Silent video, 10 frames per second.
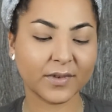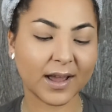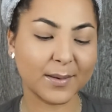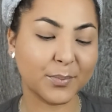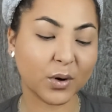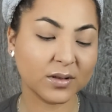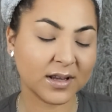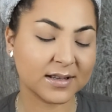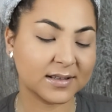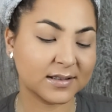I bought
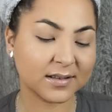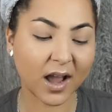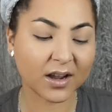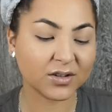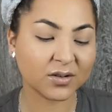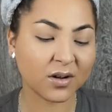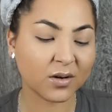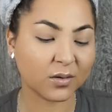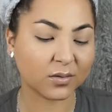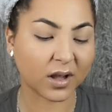this, I don't
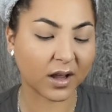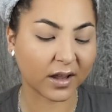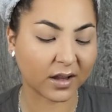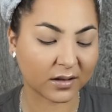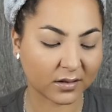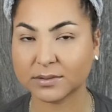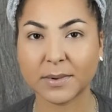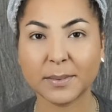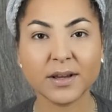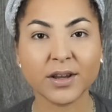know, like
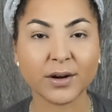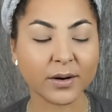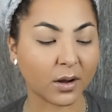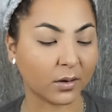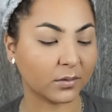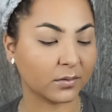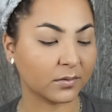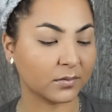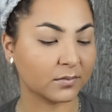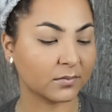maybe a year ago.
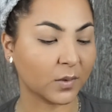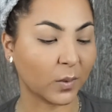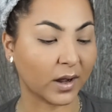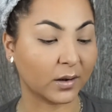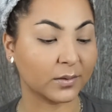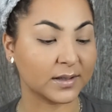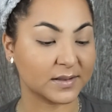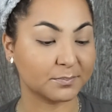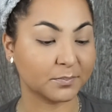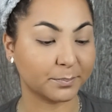Wow, it's
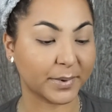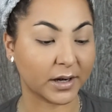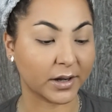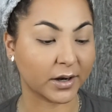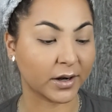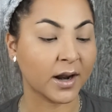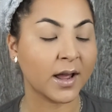been a year.